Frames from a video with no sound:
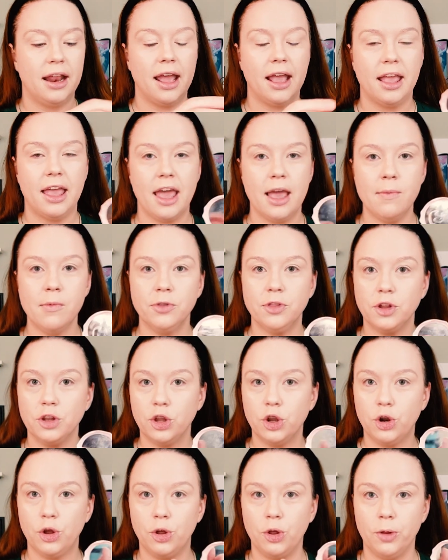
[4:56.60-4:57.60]
came with a
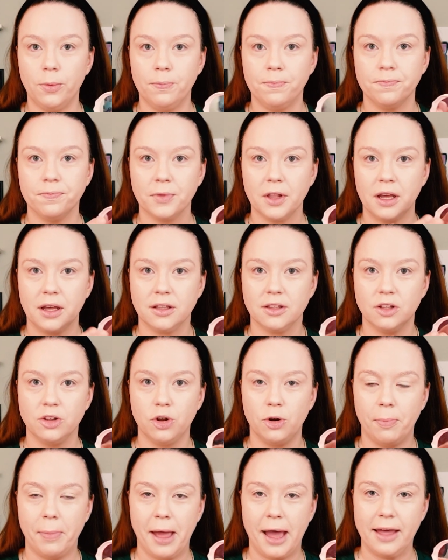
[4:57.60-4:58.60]
little, like the
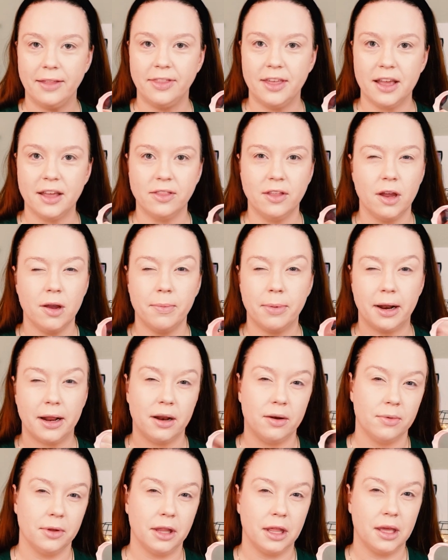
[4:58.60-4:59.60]
little pad thing in there, but I
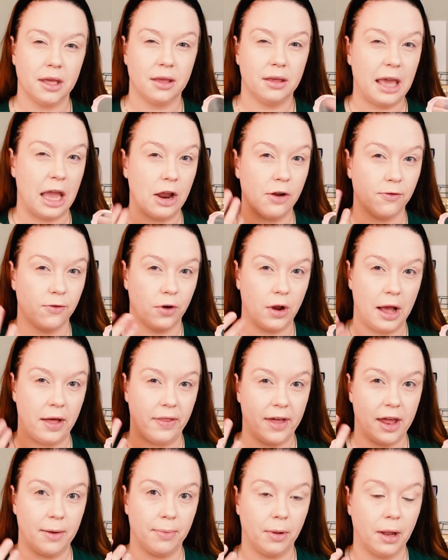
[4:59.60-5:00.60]
didn't really care for how
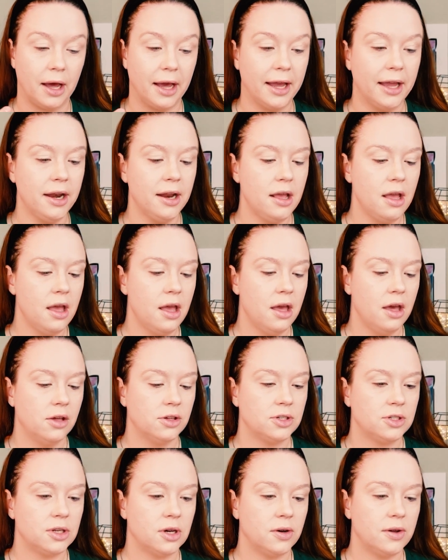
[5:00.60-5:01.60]
that applied.
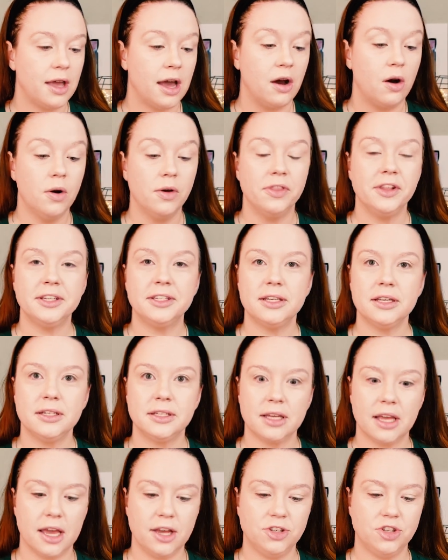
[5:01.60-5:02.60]
So yeah. Oh, and this is,
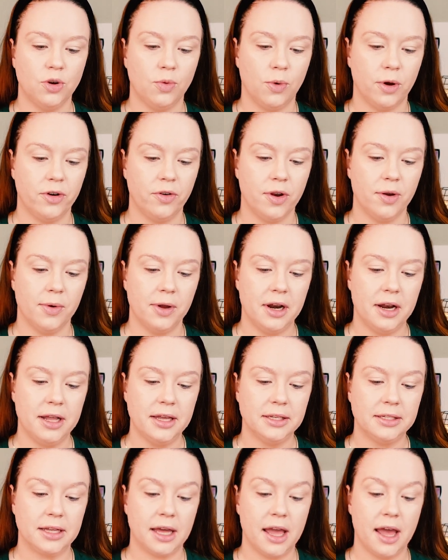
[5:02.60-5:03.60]
in case you're wondering what it
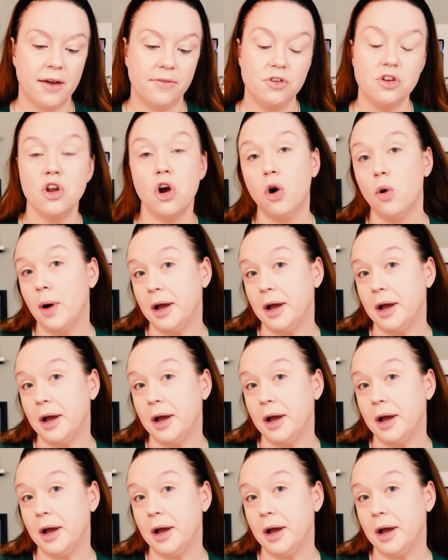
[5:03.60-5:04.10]
is, I have no